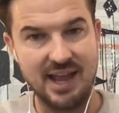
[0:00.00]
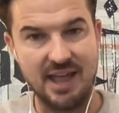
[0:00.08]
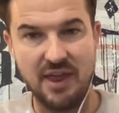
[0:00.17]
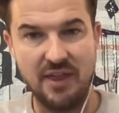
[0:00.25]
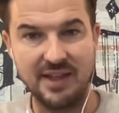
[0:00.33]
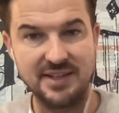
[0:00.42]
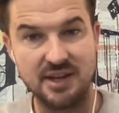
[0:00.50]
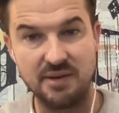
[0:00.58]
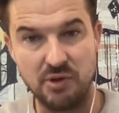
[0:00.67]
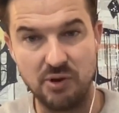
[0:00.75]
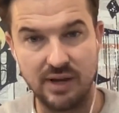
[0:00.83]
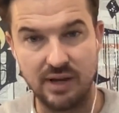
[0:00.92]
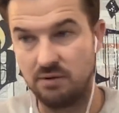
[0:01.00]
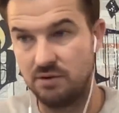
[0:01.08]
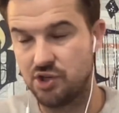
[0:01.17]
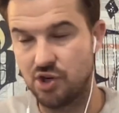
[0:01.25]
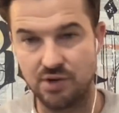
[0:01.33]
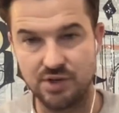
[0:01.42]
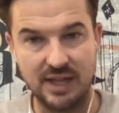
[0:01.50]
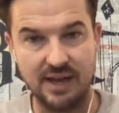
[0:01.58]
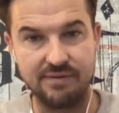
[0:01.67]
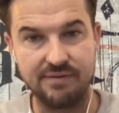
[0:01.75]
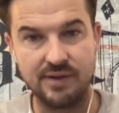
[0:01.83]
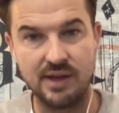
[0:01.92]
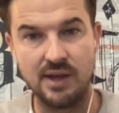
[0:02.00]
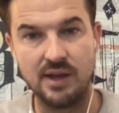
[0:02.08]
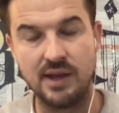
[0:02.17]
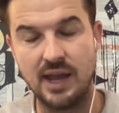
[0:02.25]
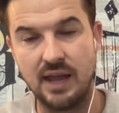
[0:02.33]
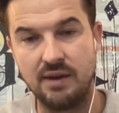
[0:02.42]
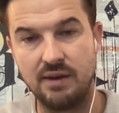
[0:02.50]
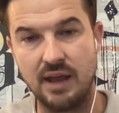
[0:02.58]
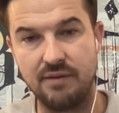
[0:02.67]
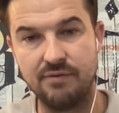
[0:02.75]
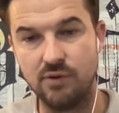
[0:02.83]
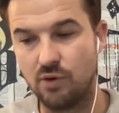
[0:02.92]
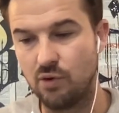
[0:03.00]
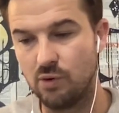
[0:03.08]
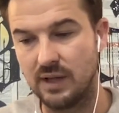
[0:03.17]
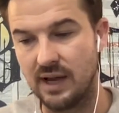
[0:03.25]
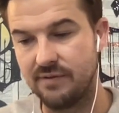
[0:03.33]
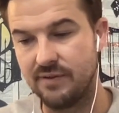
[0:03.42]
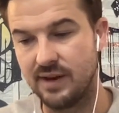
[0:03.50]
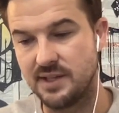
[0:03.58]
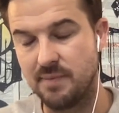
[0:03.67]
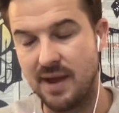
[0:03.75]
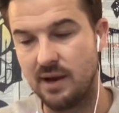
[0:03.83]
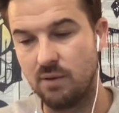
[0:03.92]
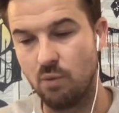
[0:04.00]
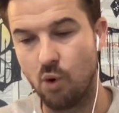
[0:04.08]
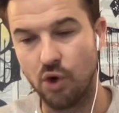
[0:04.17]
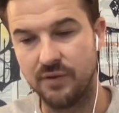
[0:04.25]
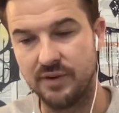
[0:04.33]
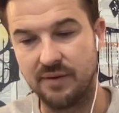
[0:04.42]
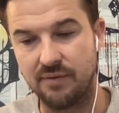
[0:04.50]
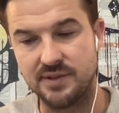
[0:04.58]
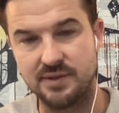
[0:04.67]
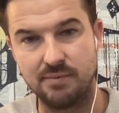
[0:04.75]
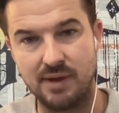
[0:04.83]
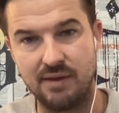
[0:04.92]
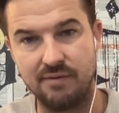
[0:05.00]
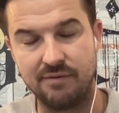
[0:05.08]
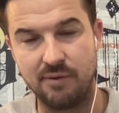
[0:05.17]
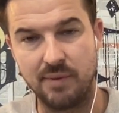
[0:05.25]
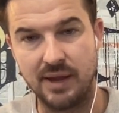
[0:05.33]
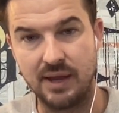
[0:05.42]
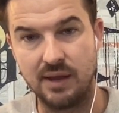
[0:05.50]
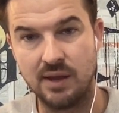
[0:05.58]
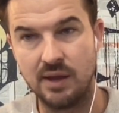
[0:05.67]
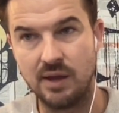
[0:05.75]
And I think it's community, church life, and and VOUS Crew Life, and it's made a world of a difference for me.